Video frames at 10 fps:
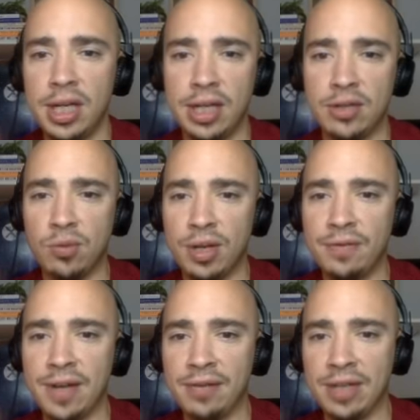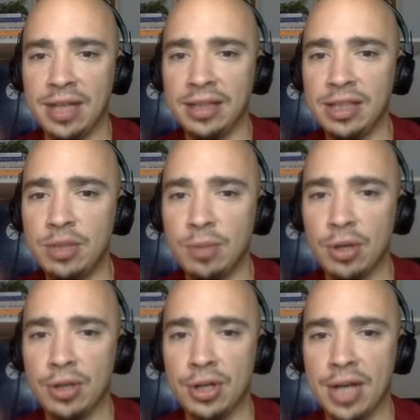and 25K leash
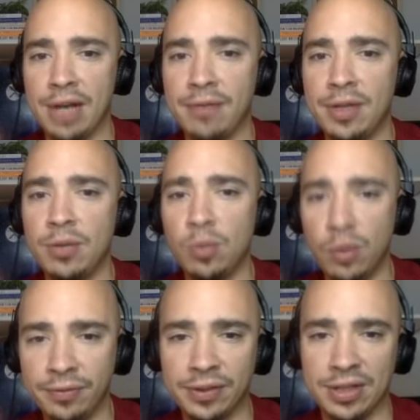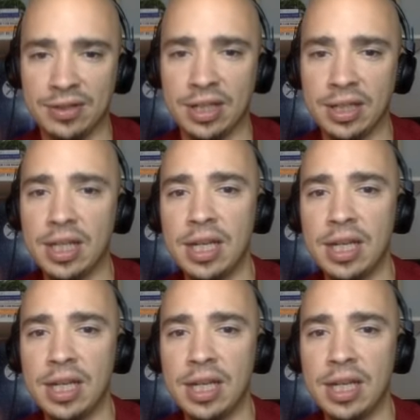burn on every WOOF listing.